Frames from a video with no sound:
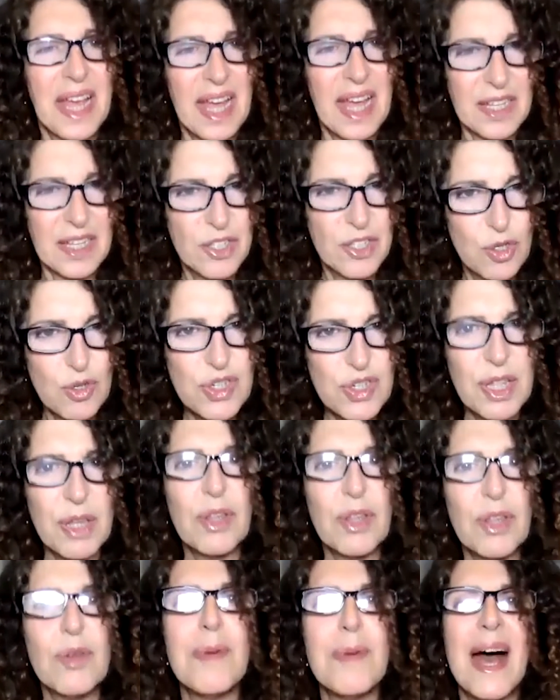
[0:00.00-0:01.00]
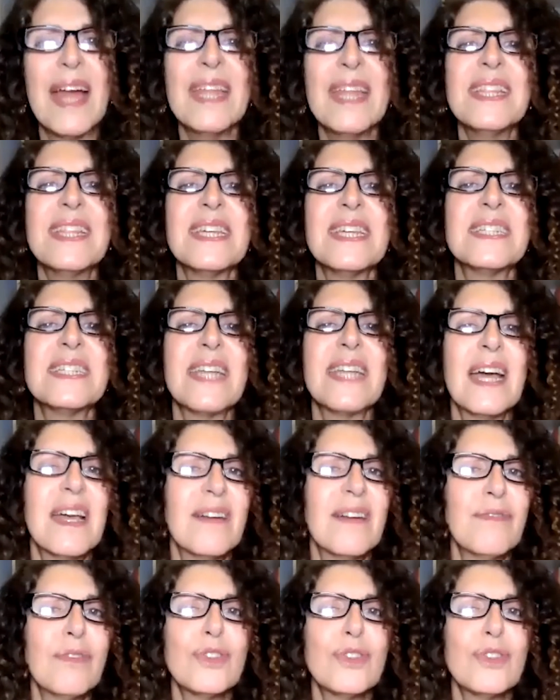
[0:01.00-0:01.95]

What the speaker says: At Georgetown Humanities, I have